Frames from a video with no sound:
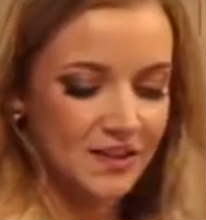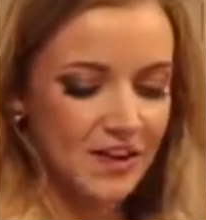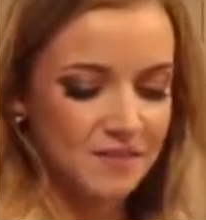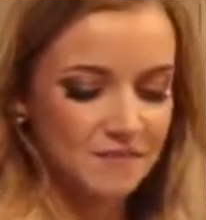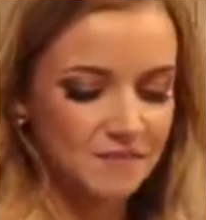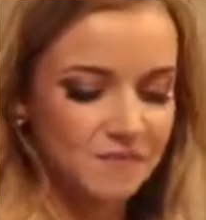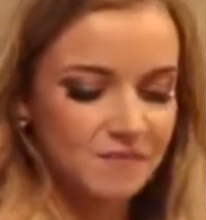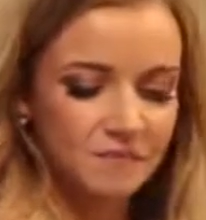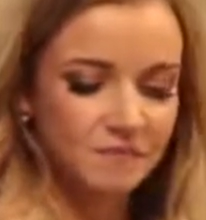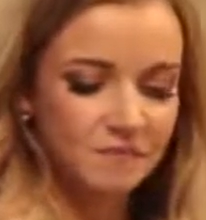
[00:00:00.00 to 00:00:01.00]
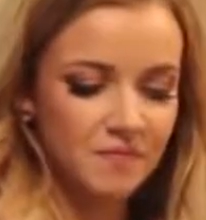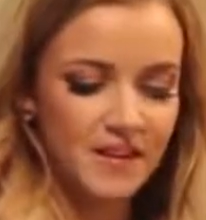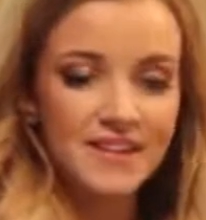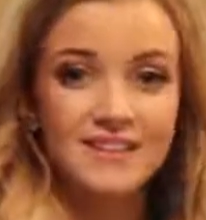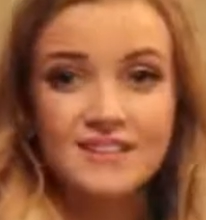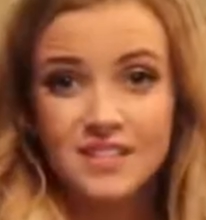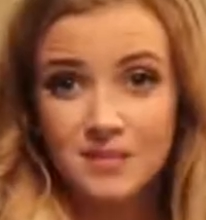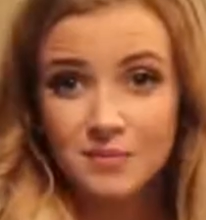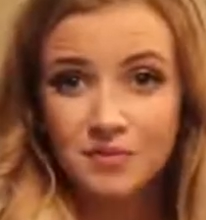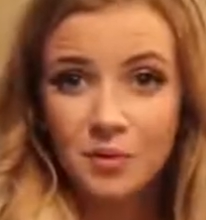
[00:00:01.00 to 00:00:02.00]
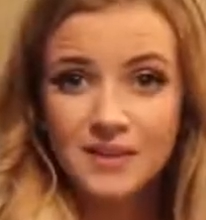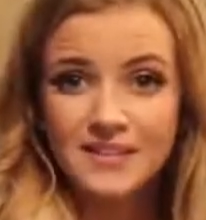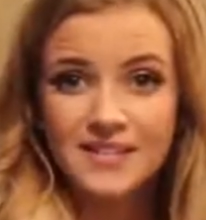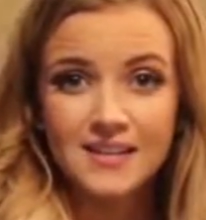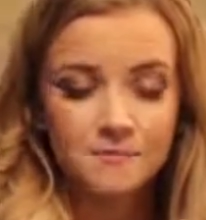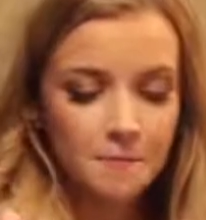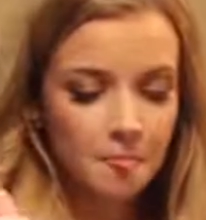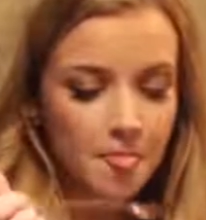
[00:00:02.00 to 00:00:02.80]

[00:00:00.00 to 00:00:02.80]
Okay, this is before it's set.